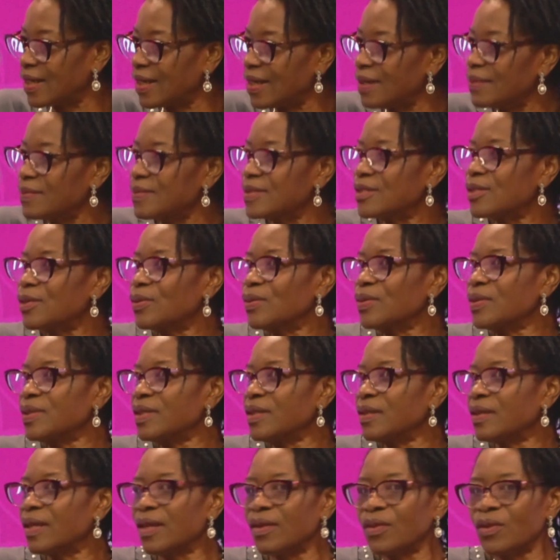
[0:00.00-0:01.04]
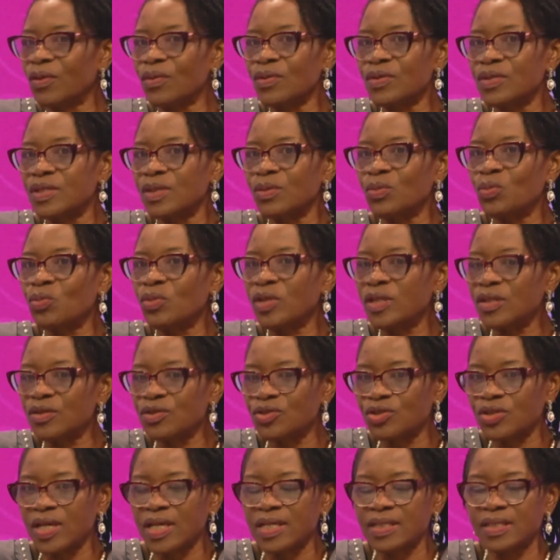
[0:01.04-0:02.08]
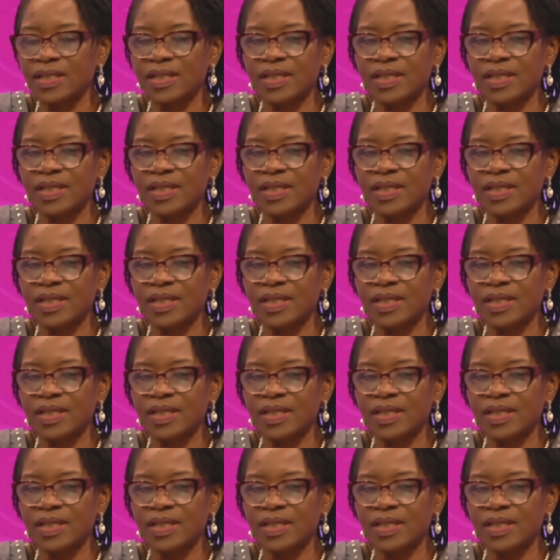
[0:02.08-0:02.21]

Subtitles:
Absolutely. There are those on wheelchairs,